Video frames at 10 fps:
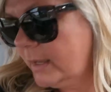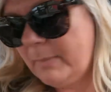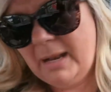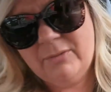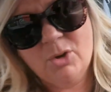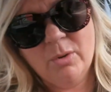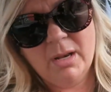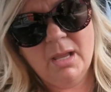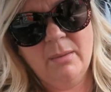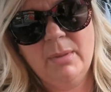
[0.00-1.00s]
I might have to go
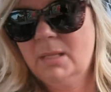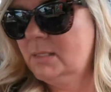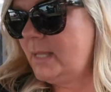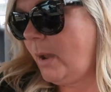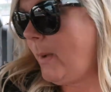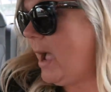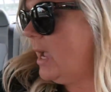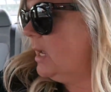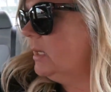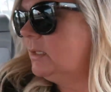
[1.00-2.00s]
get him and then say
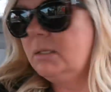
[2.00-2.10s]
goodbye